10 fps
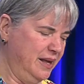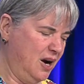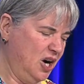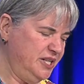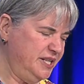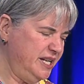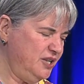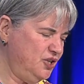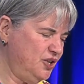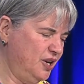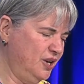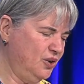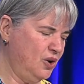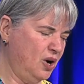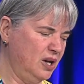our teacher,
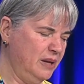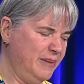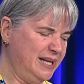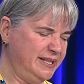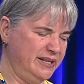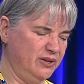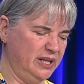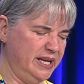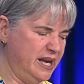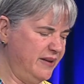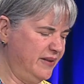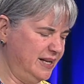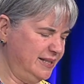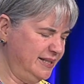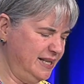Carla Mattioli, gave
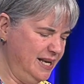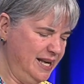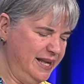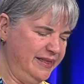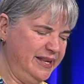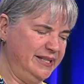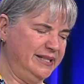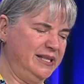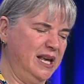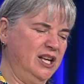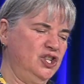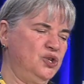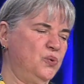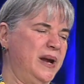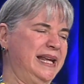us this
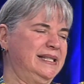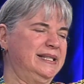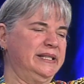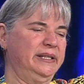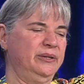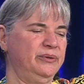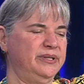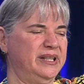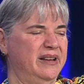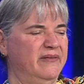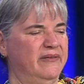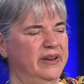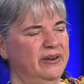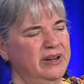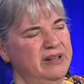translucent,
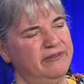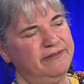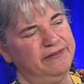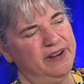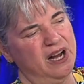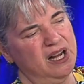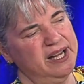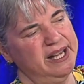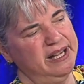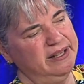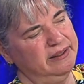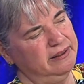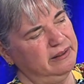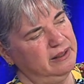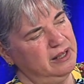very
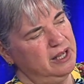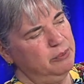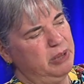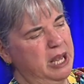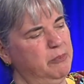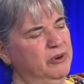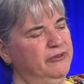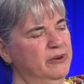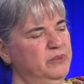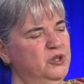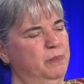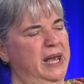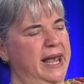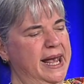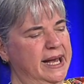fine paper from
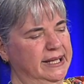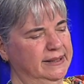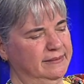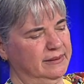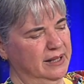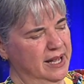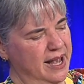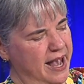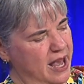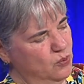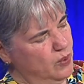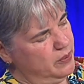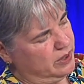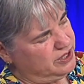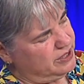Japan, and we
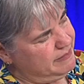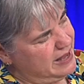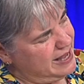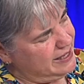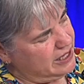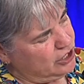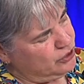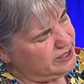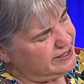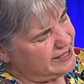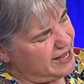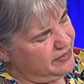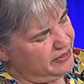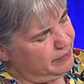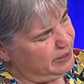were to make a
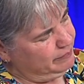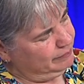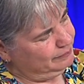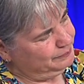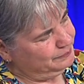chrysanthemum.